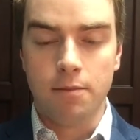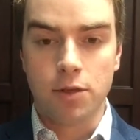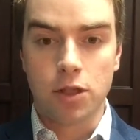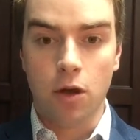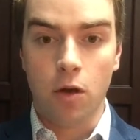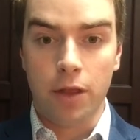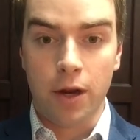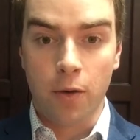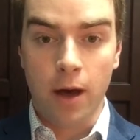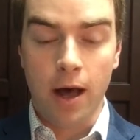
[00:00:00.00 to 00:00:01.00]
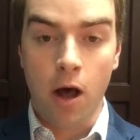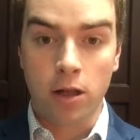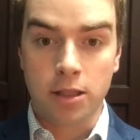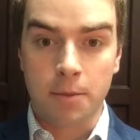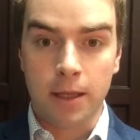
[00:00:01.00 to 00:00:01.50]
So, you know,
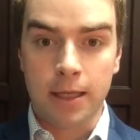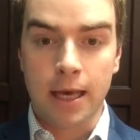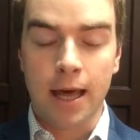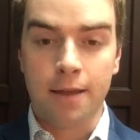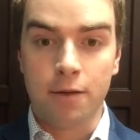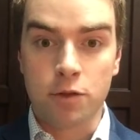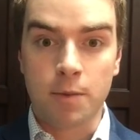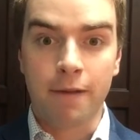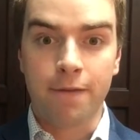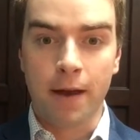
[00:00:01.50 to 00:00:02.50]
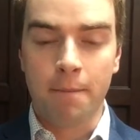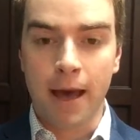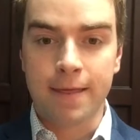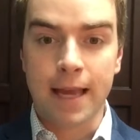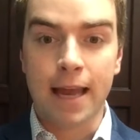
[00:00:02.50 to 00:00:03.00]
ultimately, at
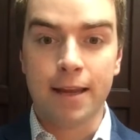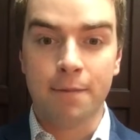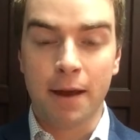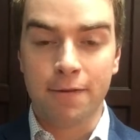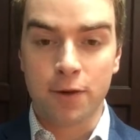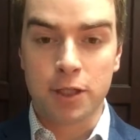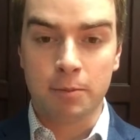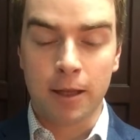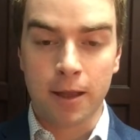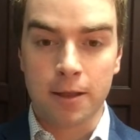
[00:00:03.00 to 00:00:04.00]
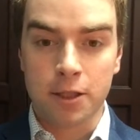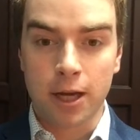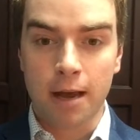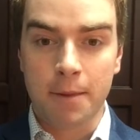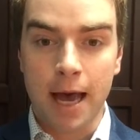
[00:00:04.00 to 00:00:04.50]
the end of my first month on the
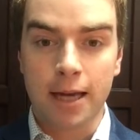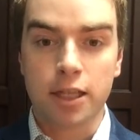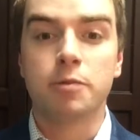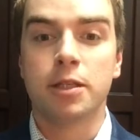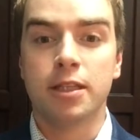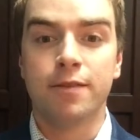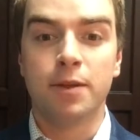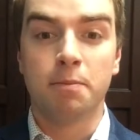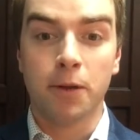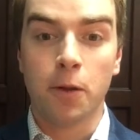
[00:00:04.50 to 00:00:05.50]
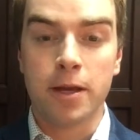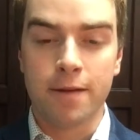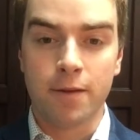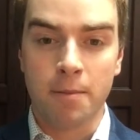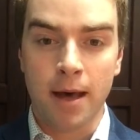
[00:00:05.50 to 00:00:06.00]
job, I actually received Employee
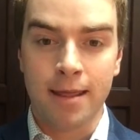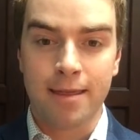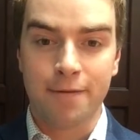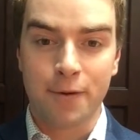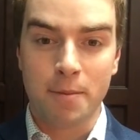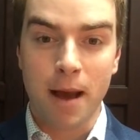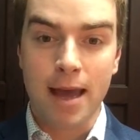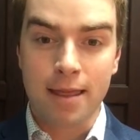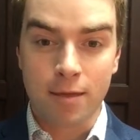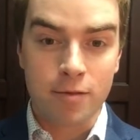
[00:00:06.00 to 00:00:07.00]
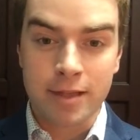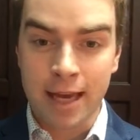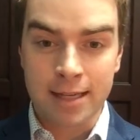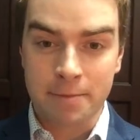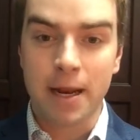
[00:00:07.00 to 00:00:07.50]
of the Month for my
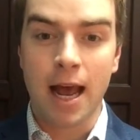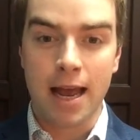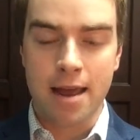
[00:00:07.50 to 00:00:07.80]
enthusiasm and high